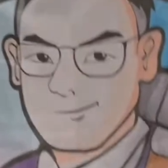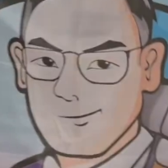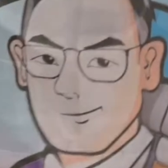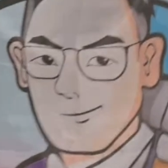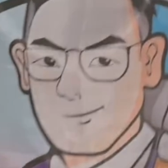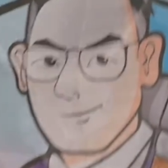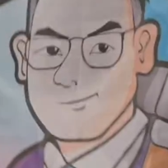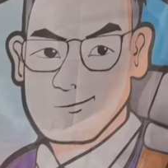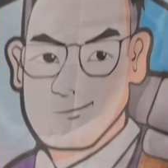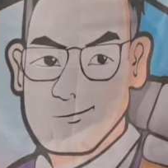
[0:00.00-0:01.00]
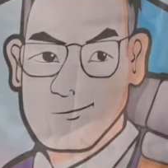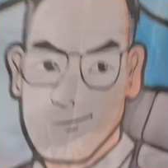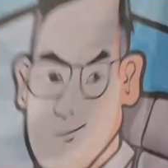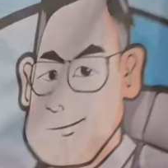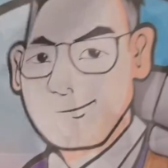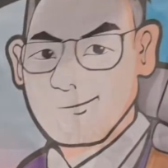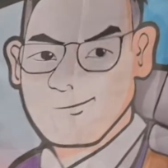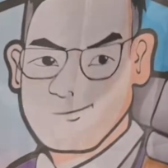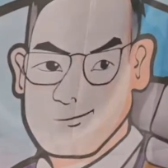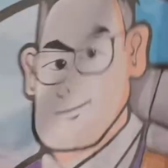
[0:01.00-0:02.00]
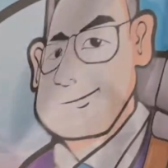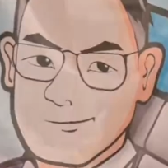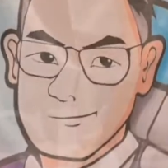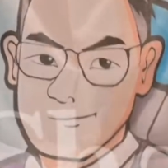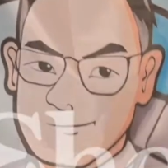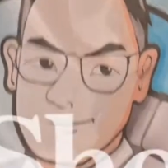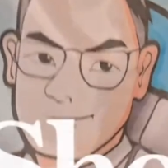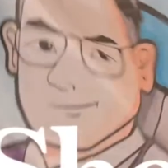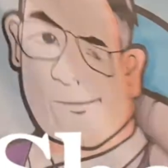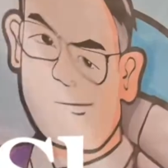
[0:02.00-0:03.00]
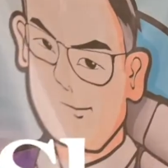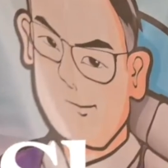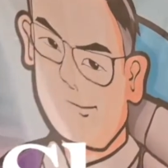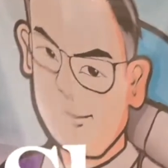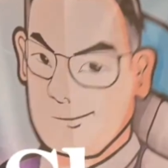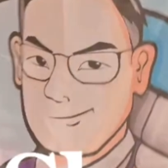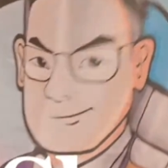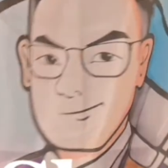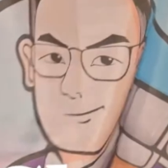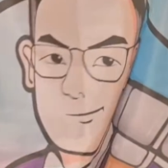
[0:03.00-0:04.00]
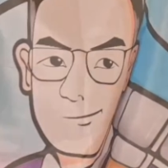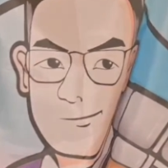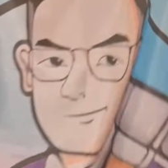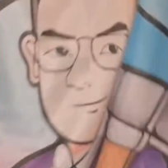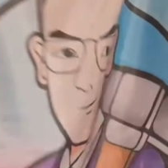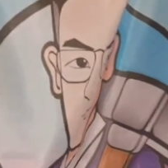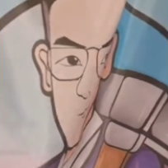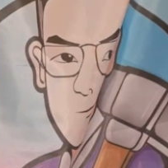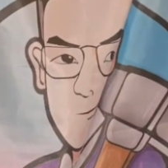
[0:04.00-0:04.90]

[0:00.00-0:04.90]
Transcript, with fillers: logo with the blue as a background. The blue color which is used in my business